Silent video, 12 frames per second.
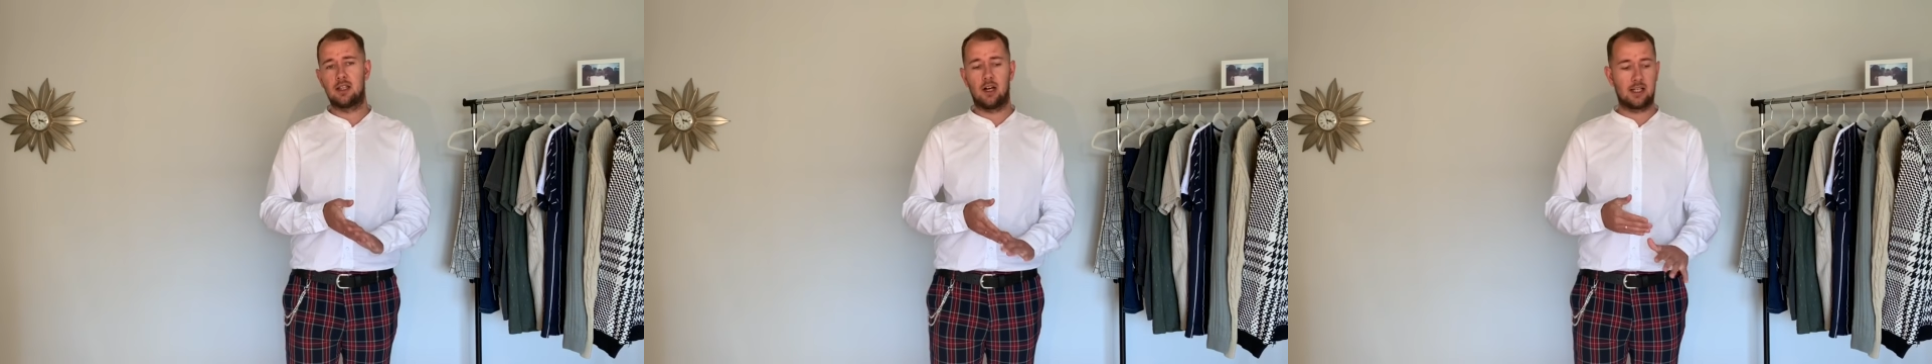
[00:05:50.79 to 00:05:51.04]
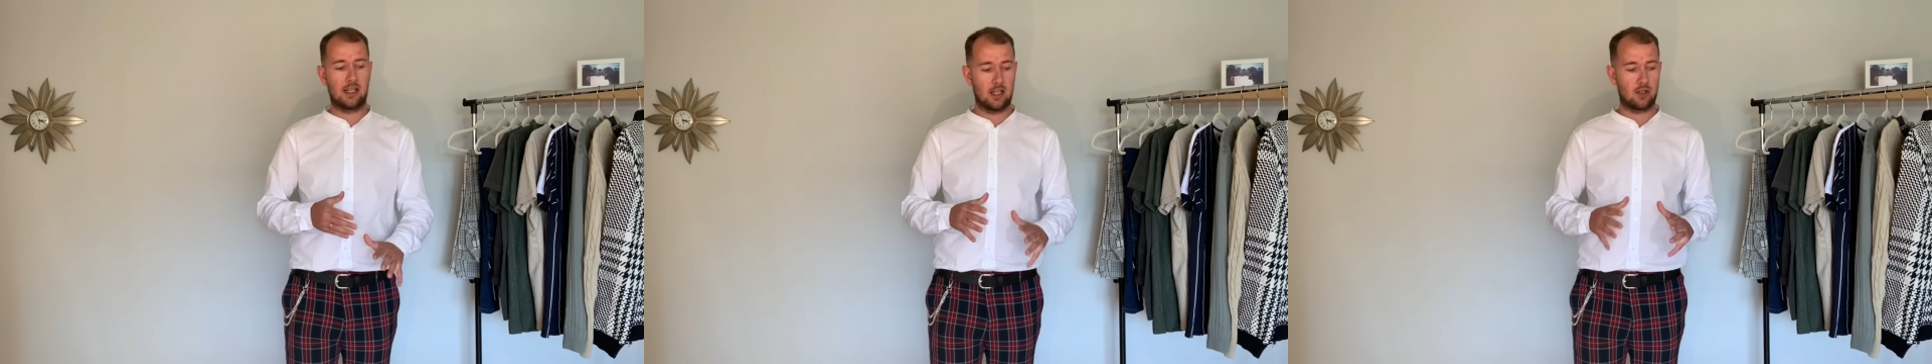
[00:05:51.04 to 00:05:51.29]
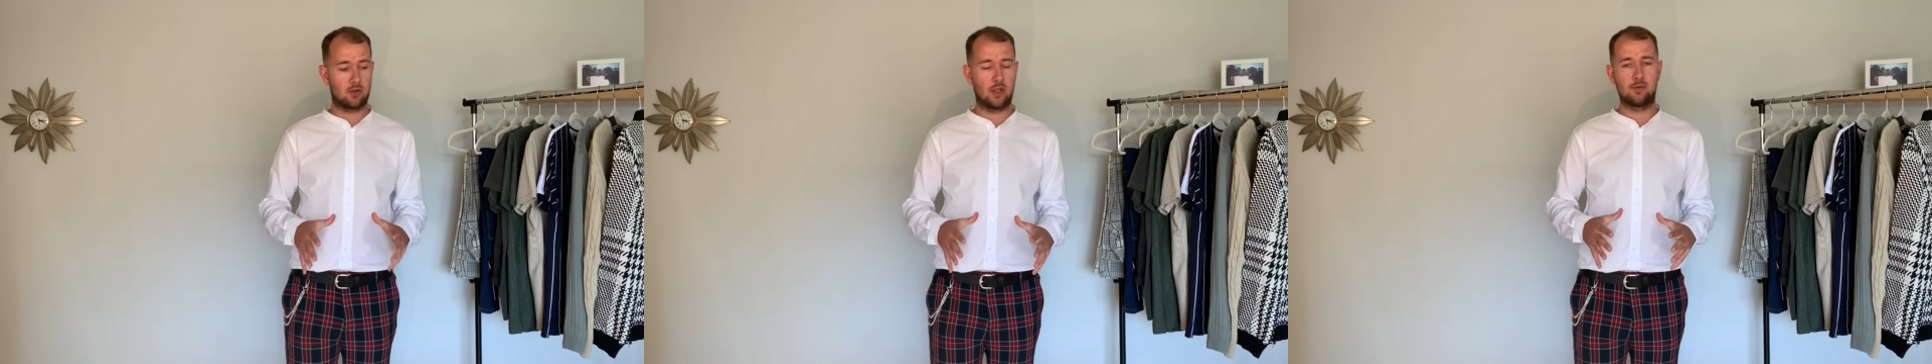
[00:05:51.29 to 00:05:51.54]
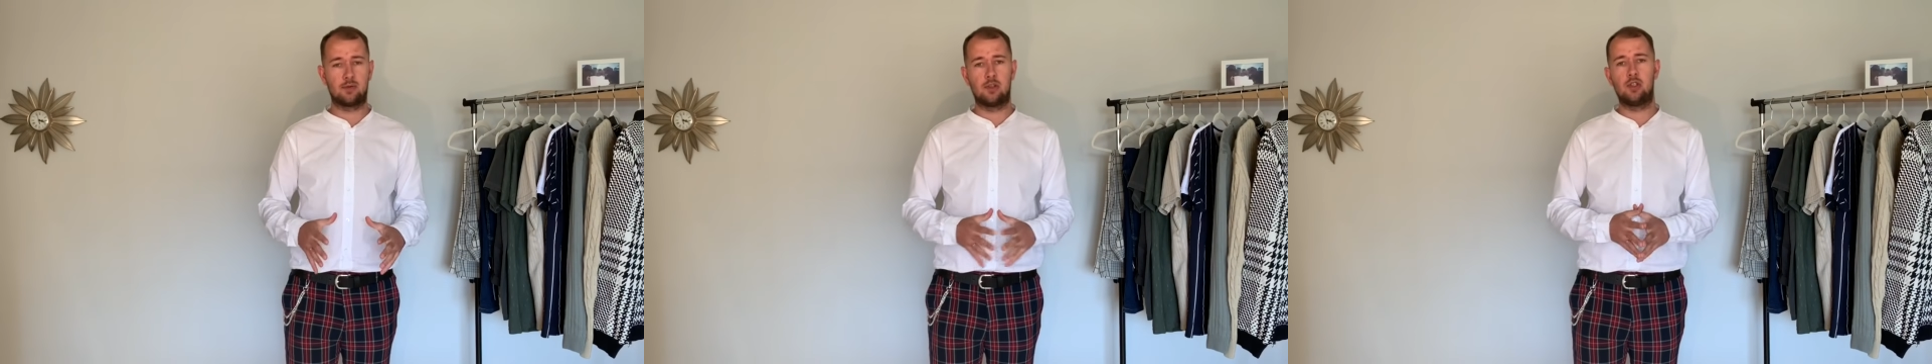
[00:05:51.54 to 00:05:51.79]
like a
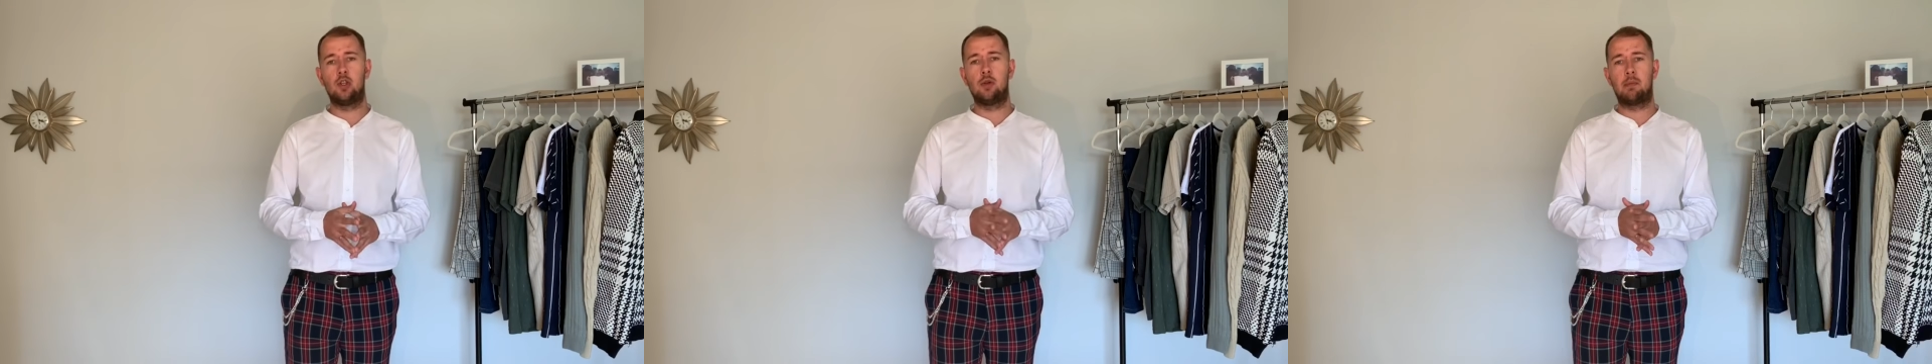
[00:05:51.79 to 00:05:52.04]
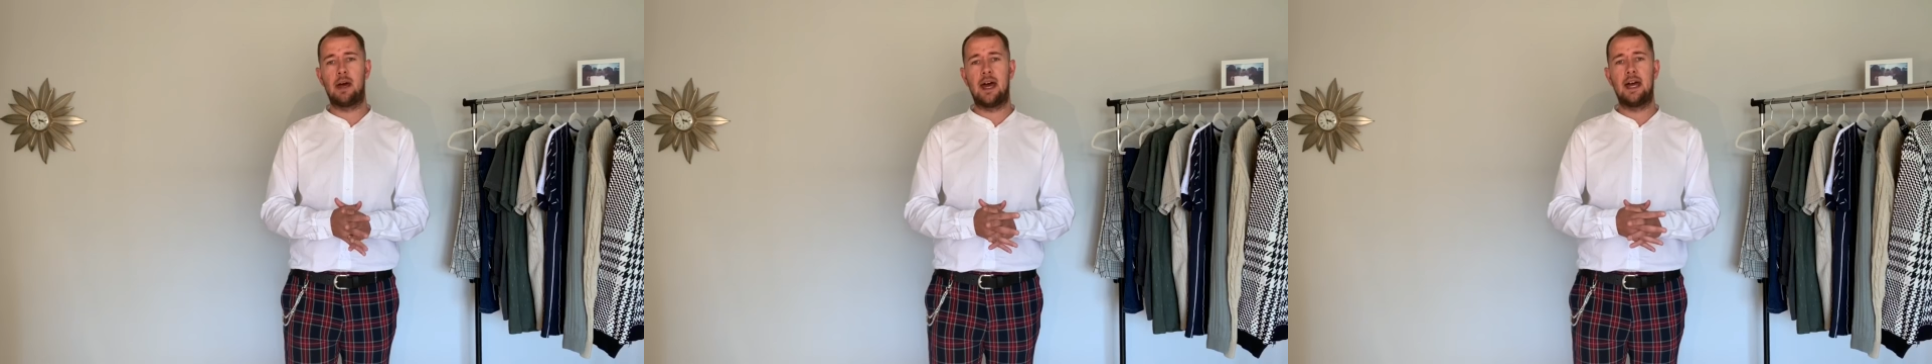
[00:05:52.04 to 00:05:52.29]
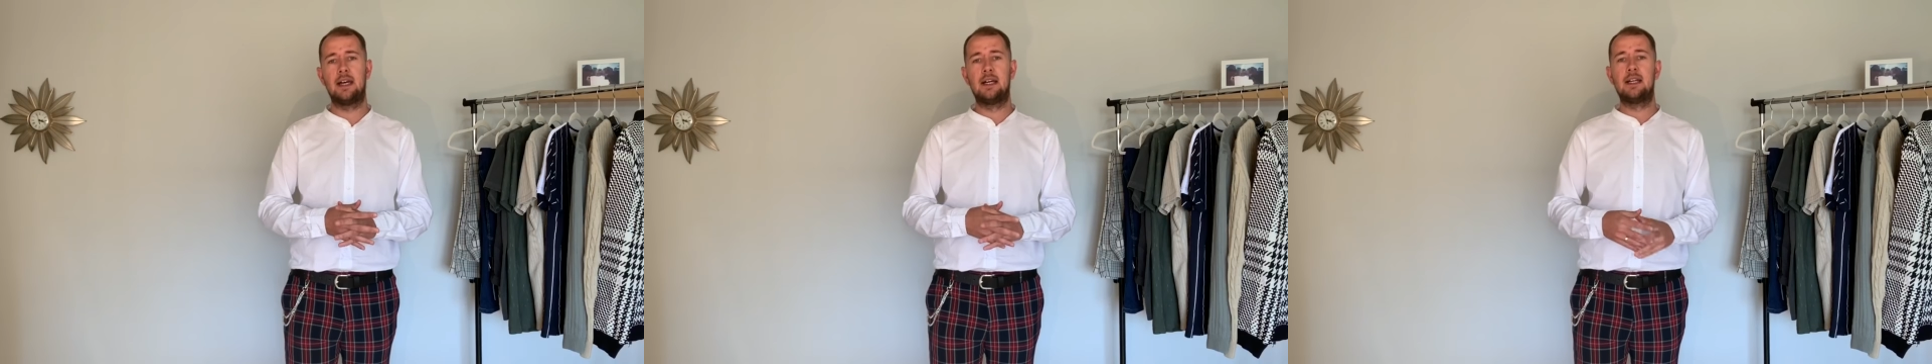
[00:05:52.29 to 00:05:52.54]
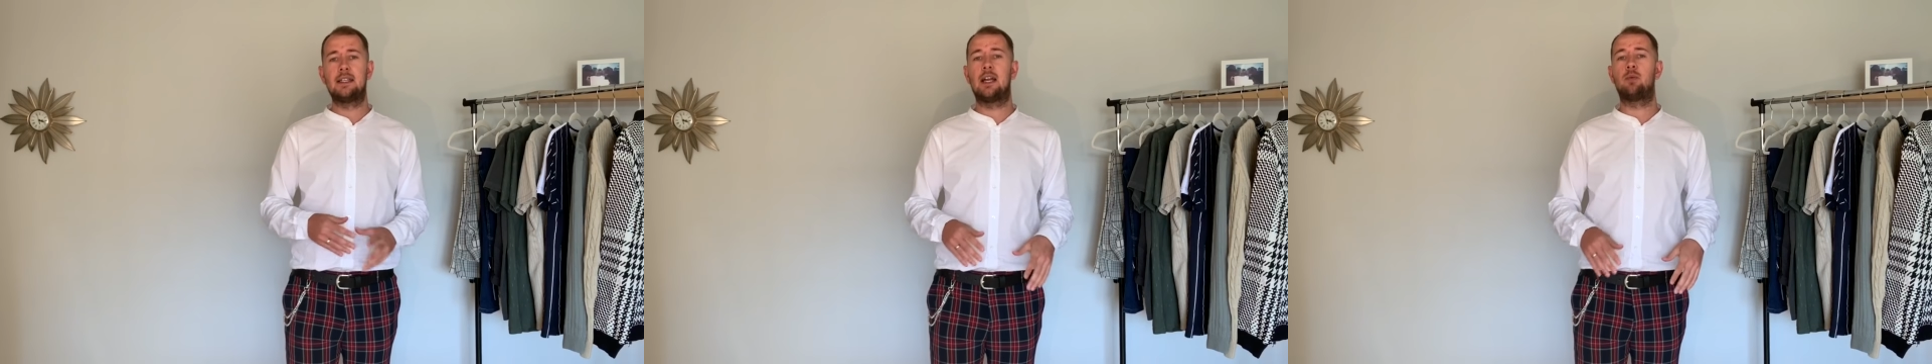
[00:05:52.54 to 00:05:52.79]
crisp new pair,
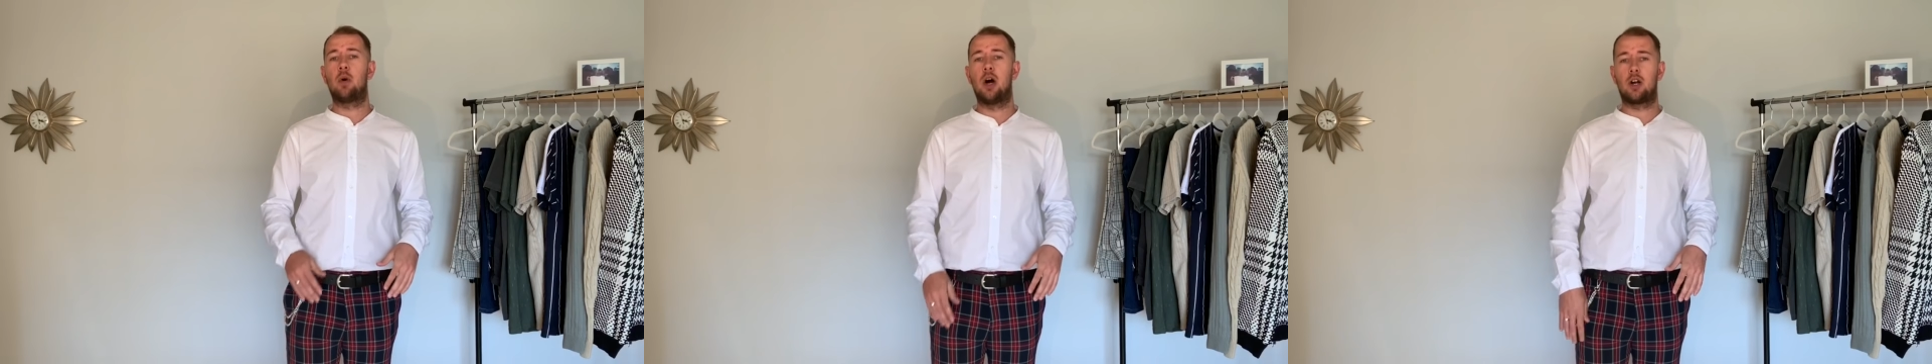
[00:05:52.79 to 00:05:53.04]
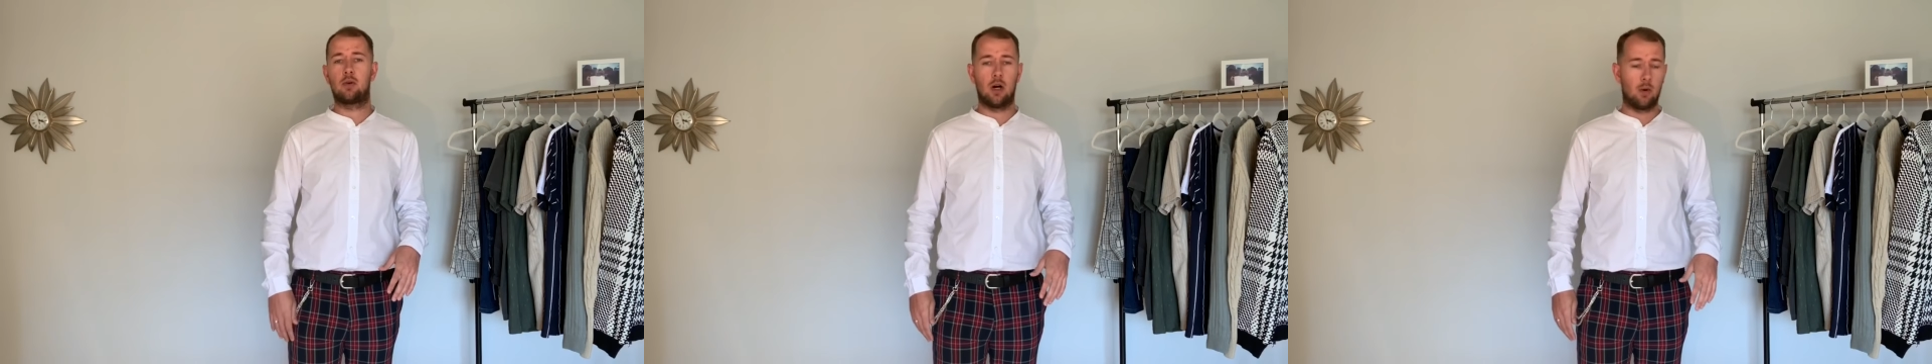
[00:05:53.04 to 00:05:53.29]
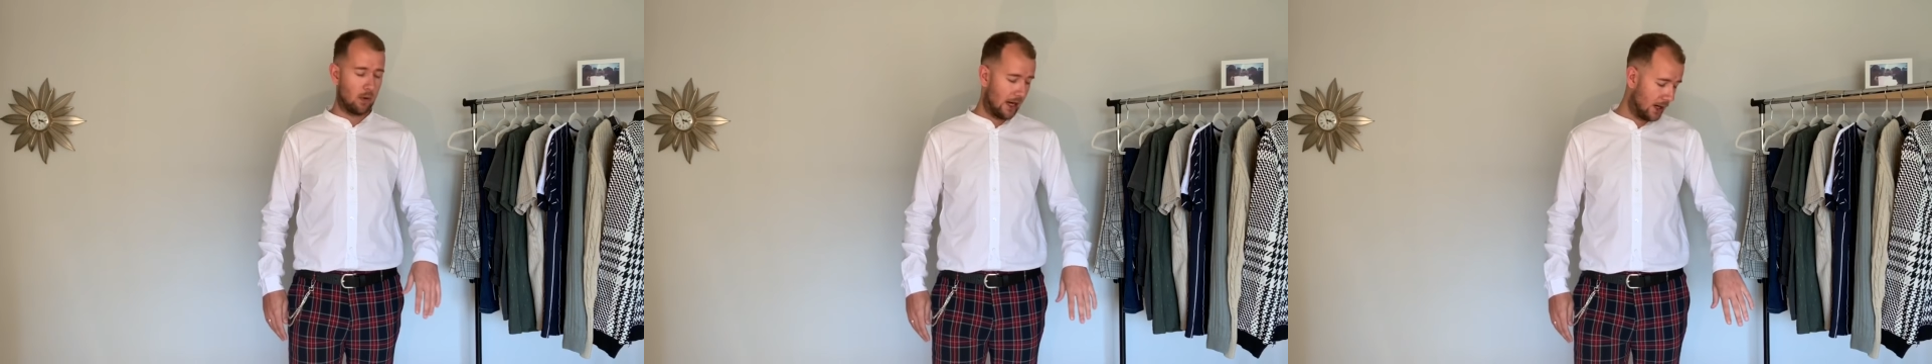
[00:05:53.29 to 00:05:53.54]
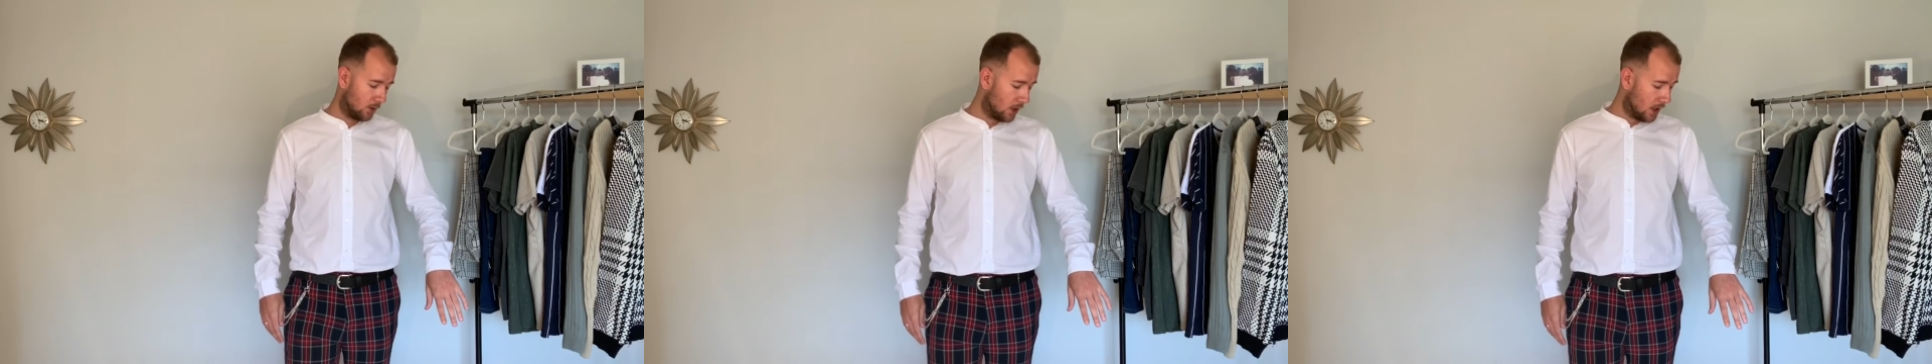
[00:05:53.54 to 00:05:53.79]
they'd work quite
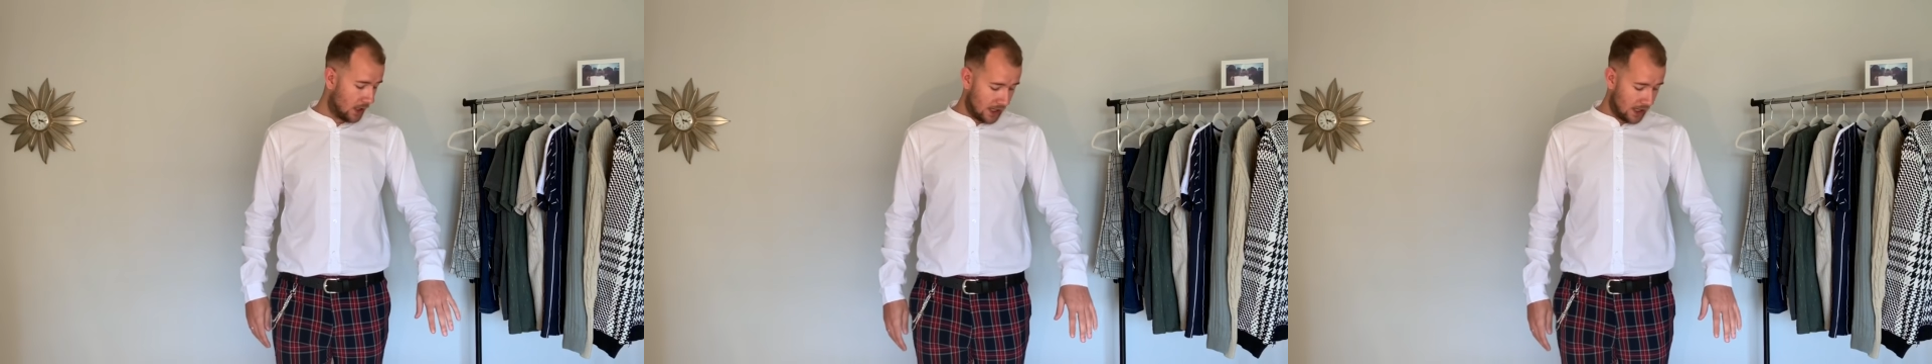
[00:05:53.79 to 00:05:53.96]
well.